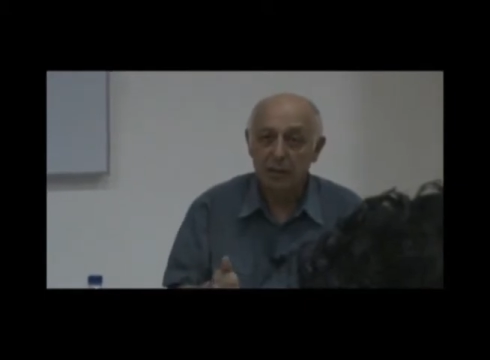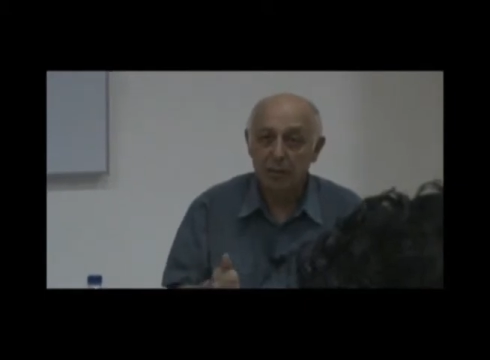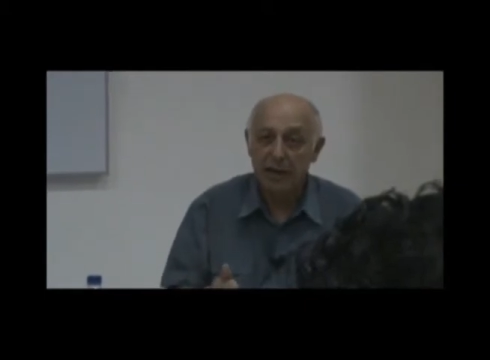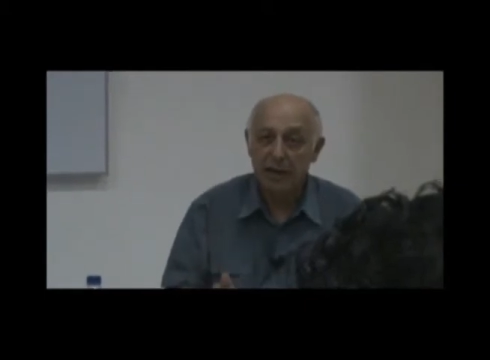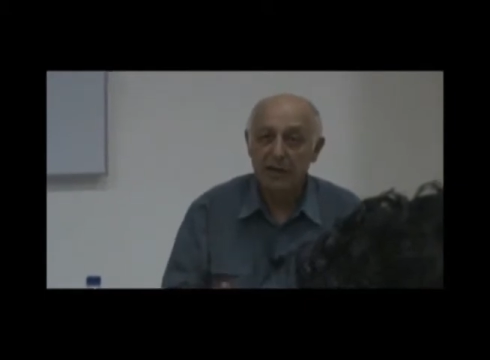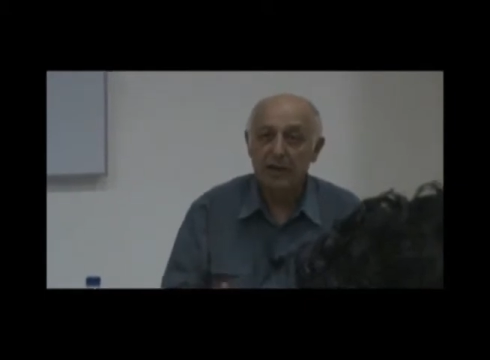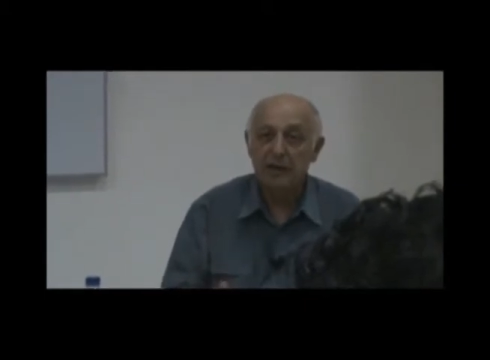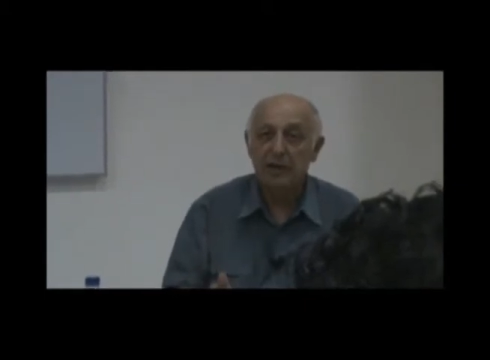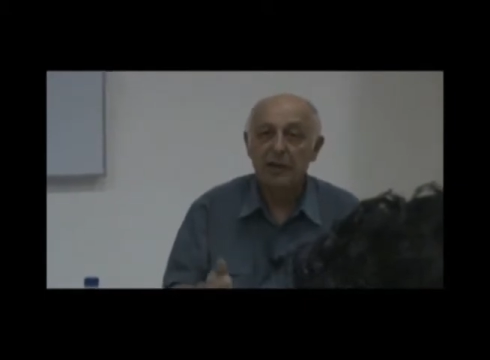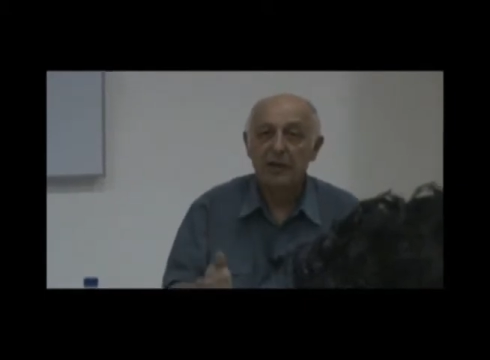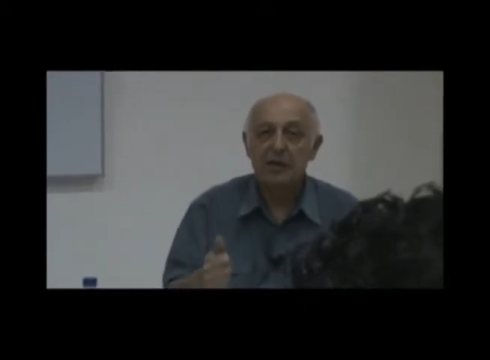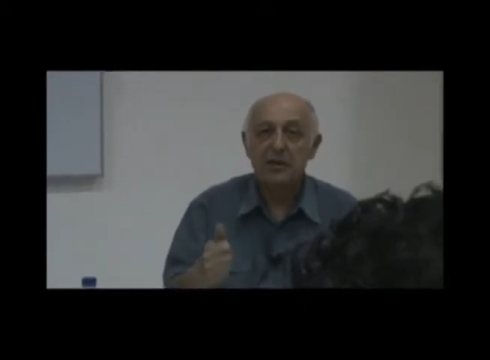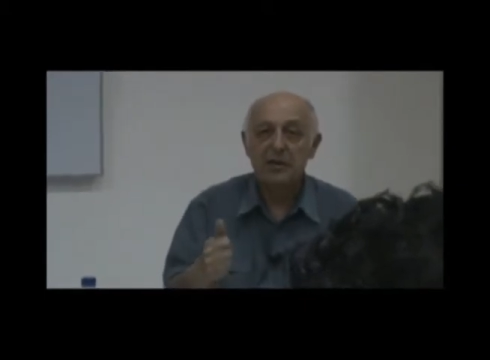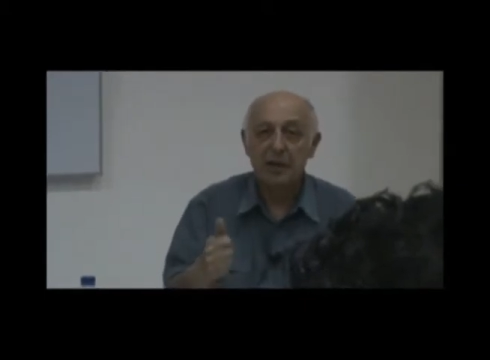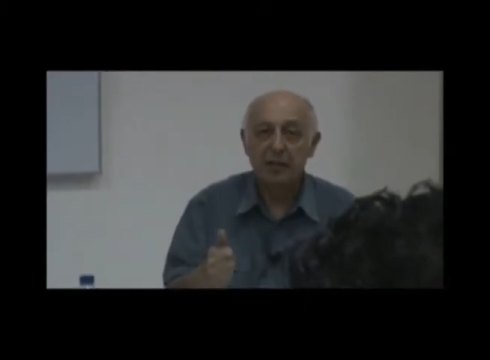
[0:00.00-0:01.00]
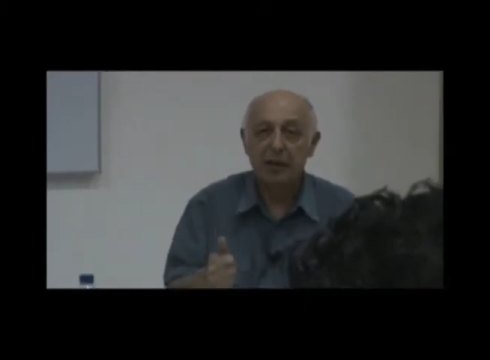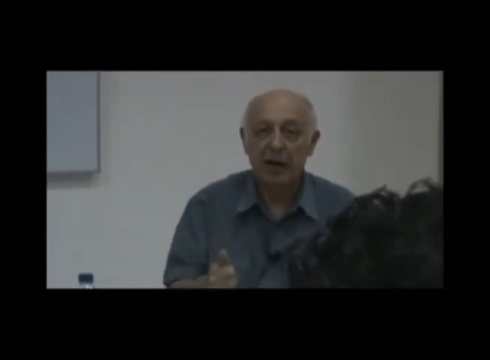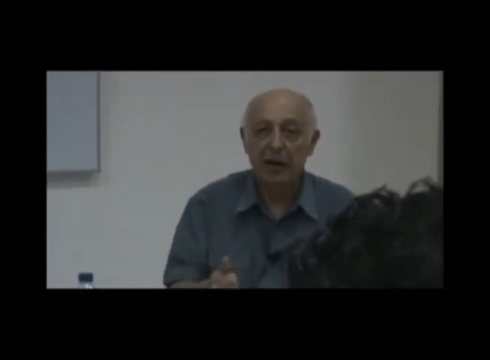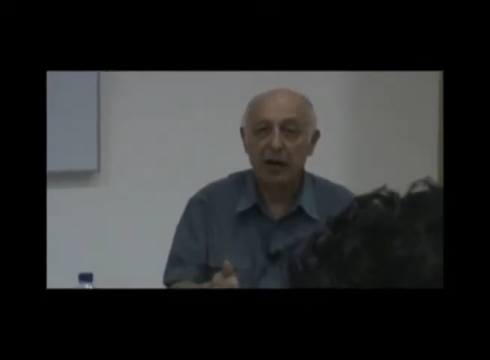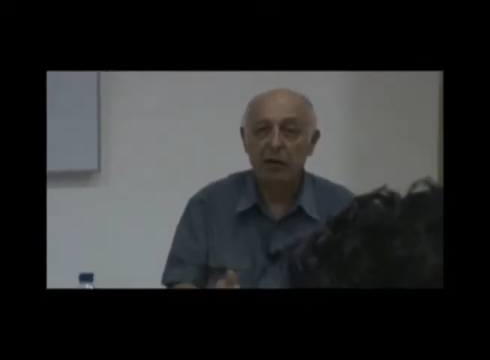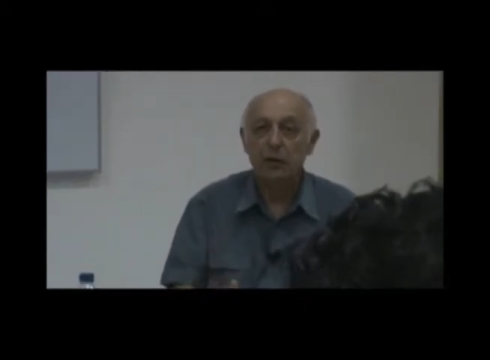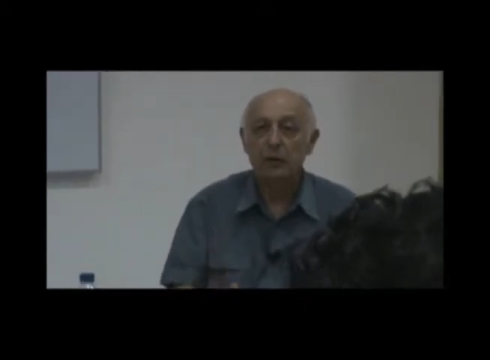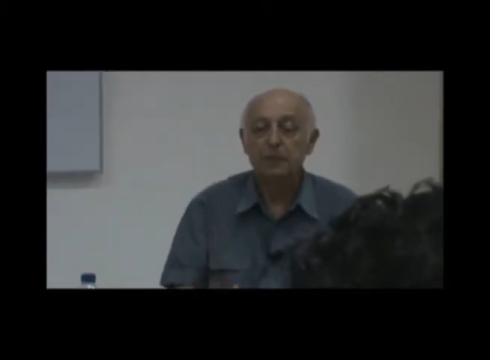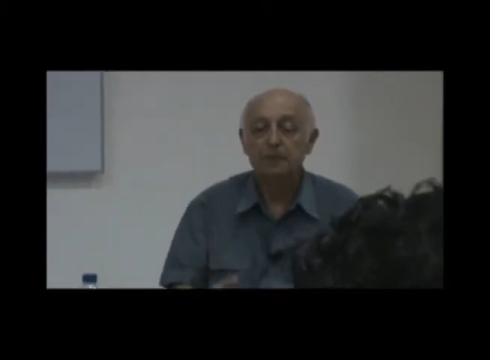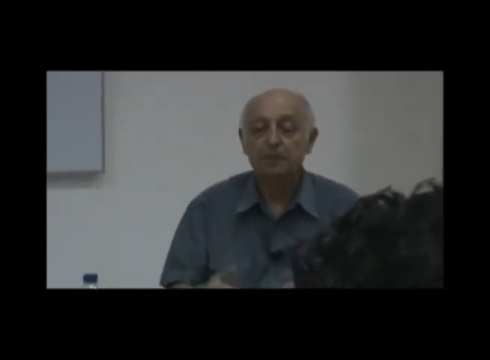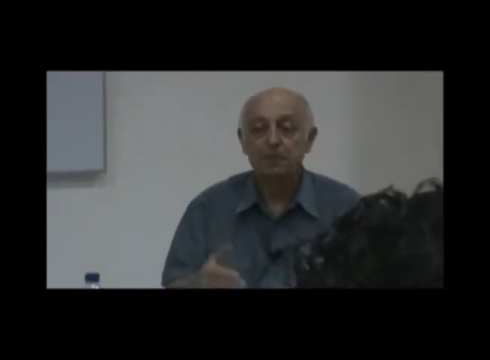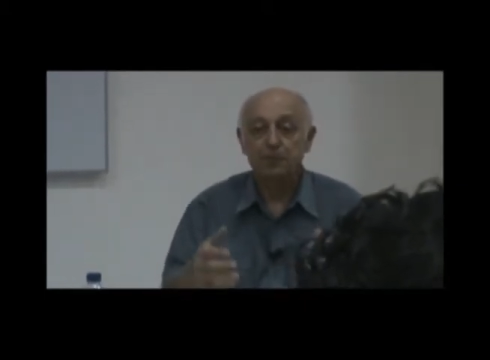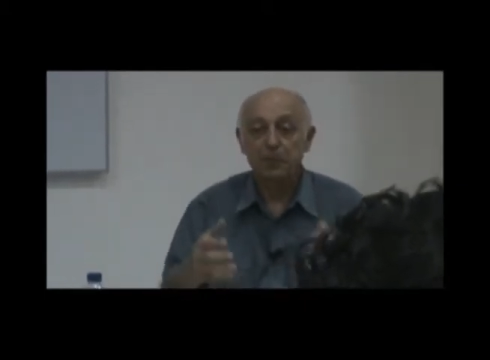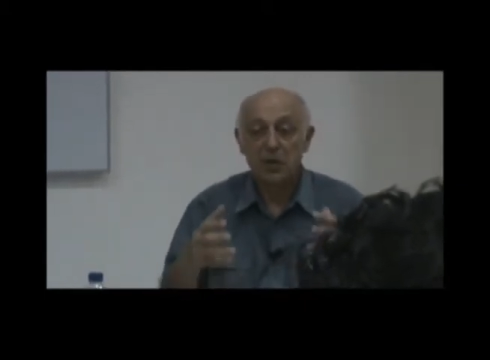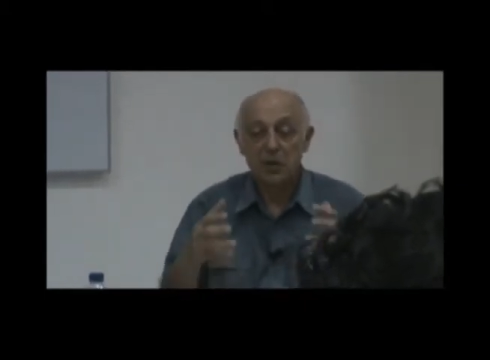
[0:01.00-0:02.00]
meant somehow
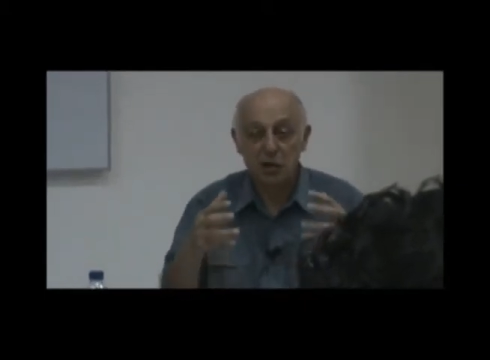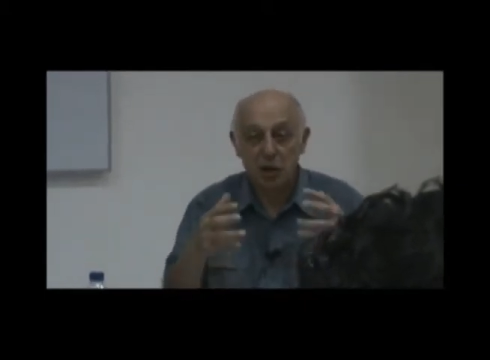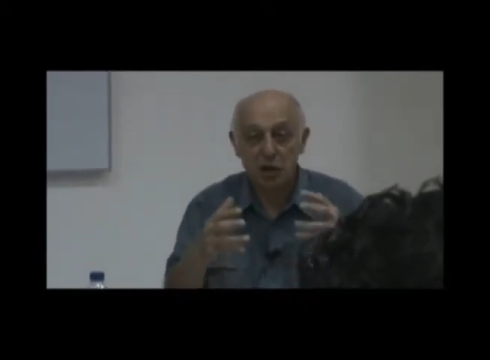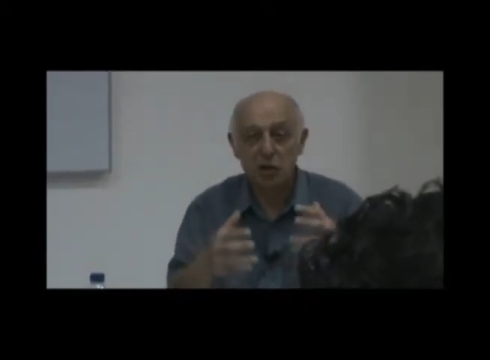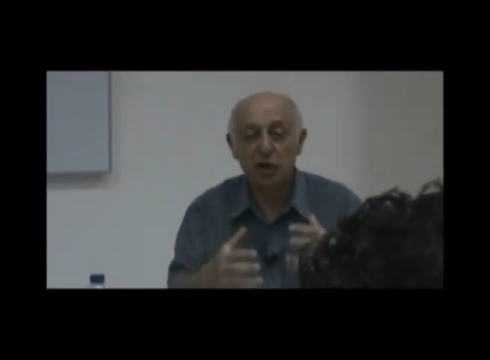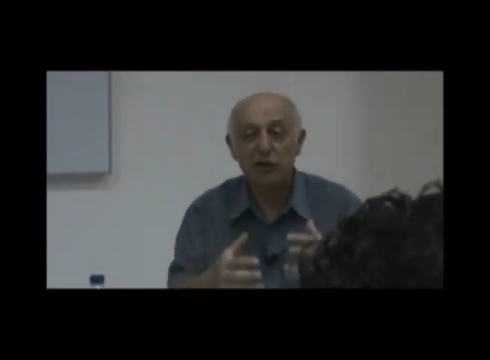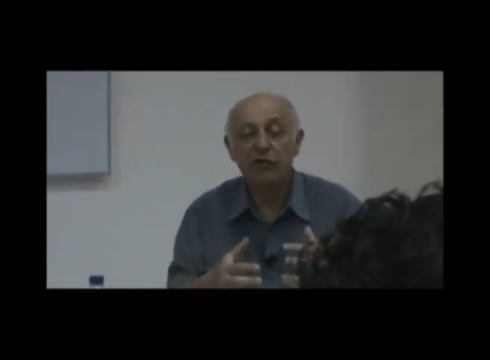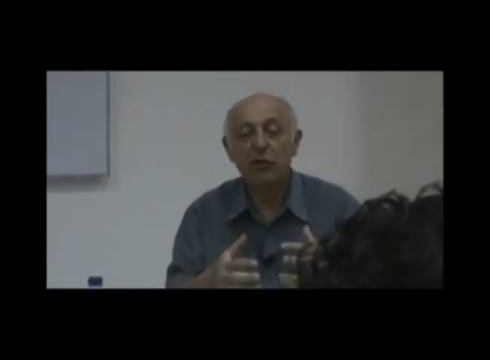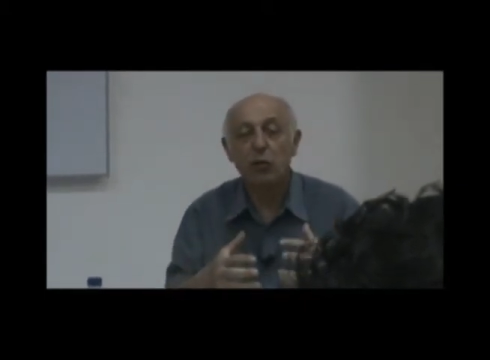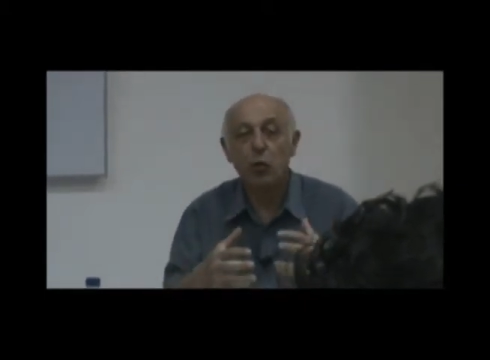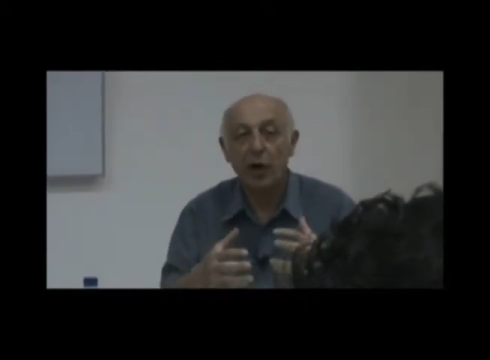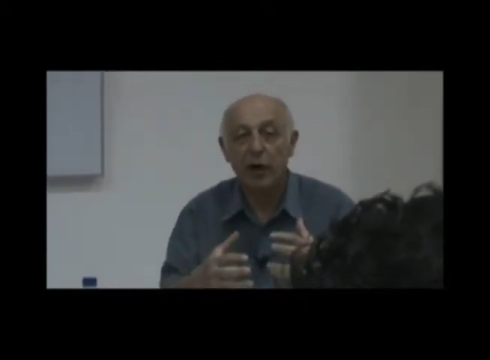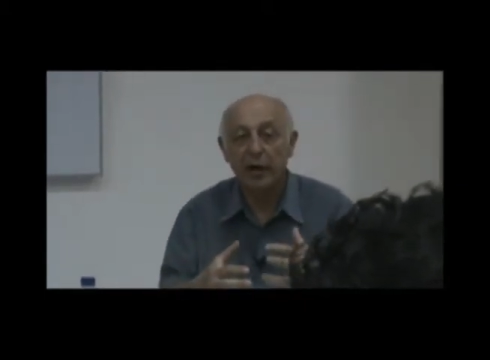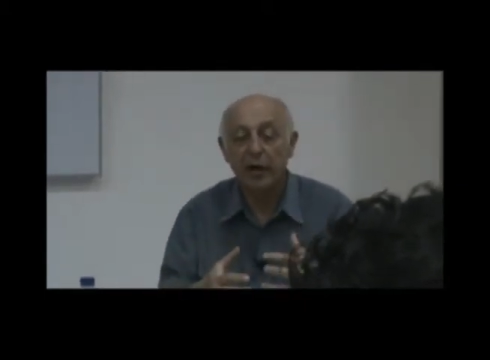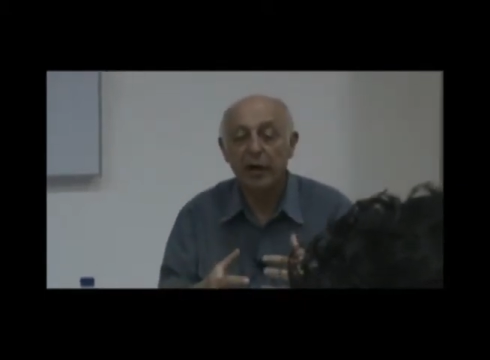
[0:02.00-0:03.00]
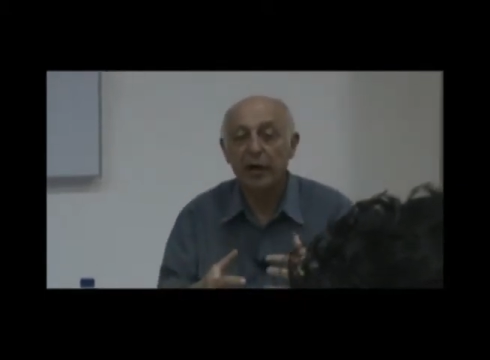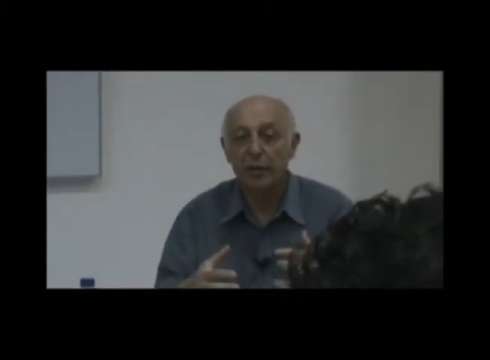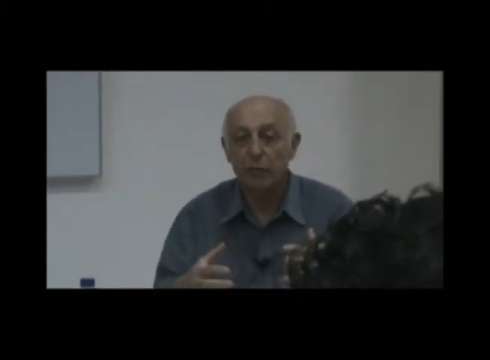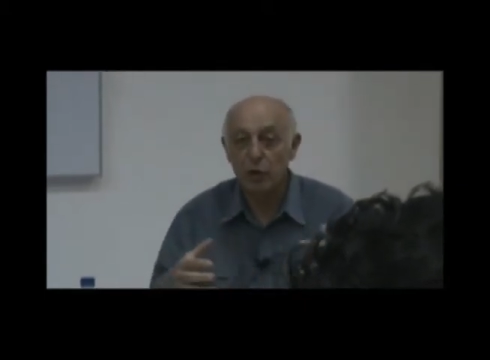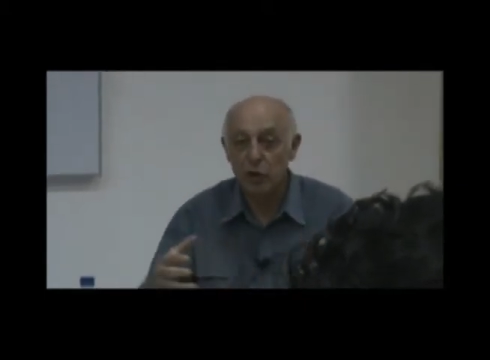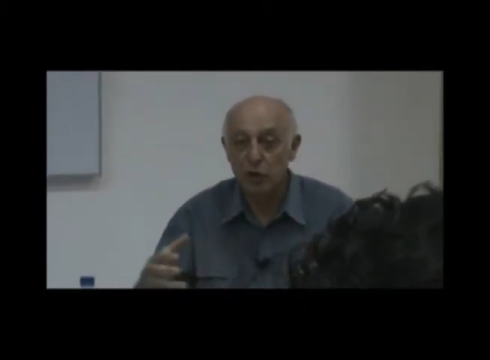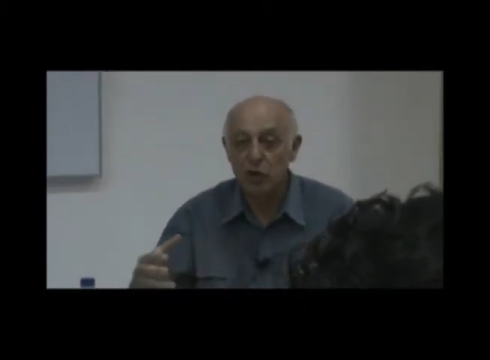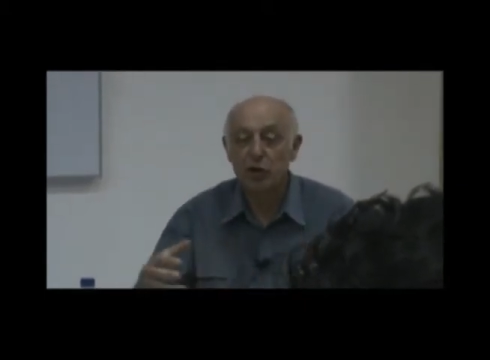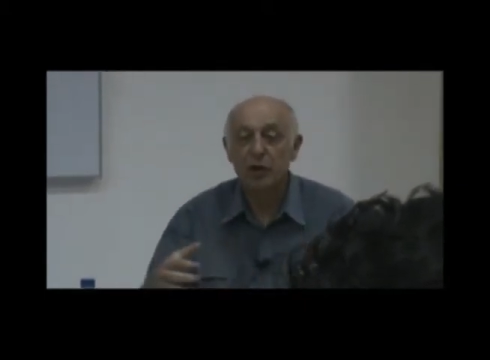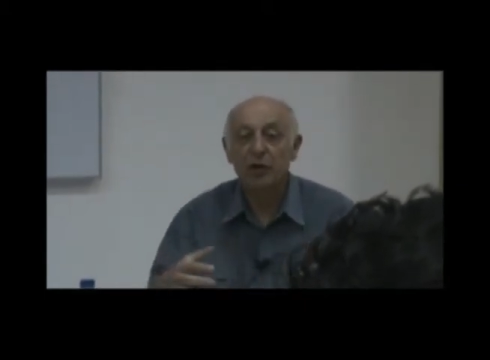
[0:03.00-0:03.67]
searching for a way in which